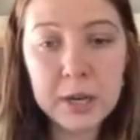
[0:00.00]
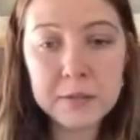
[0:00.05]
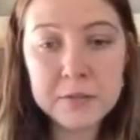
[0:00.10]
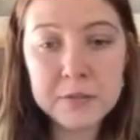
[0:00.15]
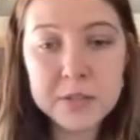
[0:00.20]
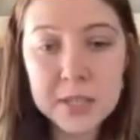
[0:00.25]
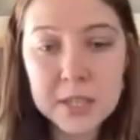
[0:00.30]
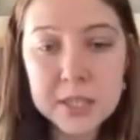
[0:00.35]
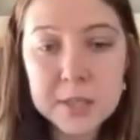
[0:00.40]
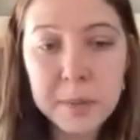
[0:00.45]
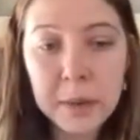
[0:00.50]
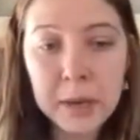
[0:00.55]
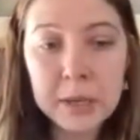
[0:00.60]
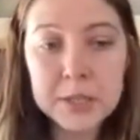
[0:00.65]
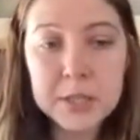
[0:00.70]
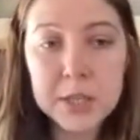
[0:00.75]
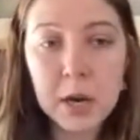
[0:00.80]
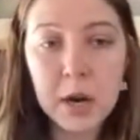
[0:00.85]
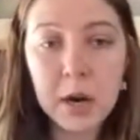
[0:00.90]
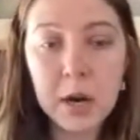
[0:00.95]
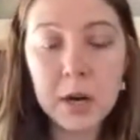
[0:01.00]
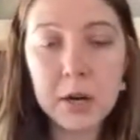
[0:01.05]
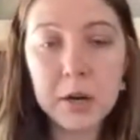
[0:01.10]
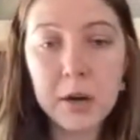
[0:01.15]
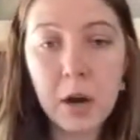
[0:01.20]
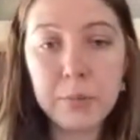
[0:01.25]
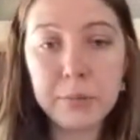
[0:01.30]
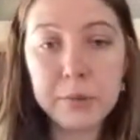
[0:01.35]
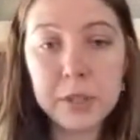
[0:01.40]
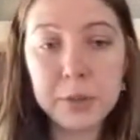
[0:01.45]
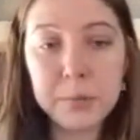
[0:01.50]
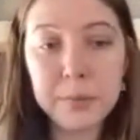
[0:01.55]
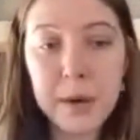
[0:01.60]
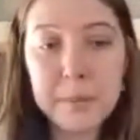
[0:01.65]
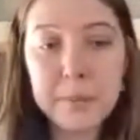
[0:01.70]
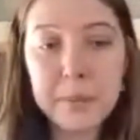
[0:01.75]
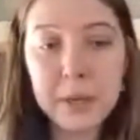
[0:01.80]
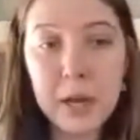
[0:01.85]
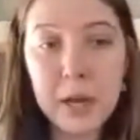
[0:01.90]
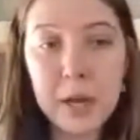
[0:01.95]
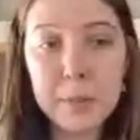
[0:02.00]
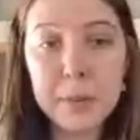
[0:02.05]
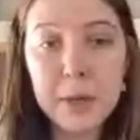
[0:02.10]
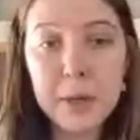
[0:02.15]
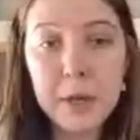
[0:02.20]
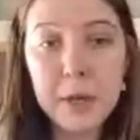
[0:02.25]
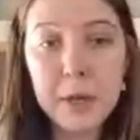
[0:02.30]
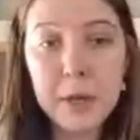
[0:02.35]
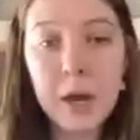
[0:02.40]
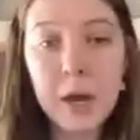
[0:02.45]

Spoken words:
in the NFT space, are really ramping up.